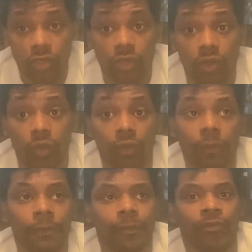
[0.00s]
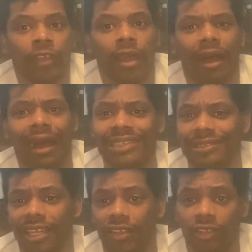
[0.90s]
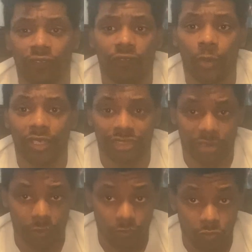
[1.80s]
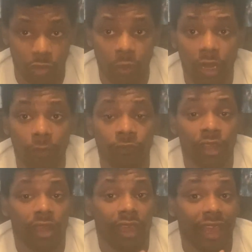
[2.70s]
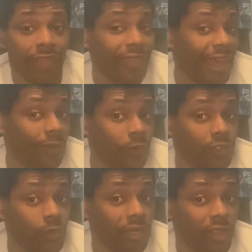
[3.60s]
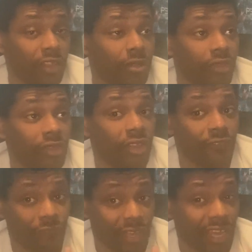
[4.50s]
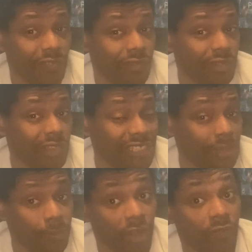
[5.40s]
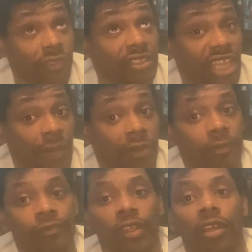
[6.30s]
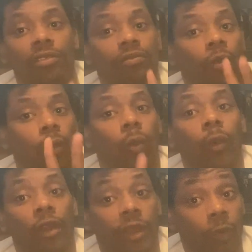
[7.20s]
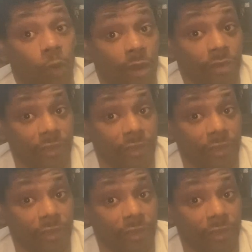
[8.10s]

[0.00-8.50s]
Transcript: to isolate the voice really well. And that was with the fan that's above this camera working horribly,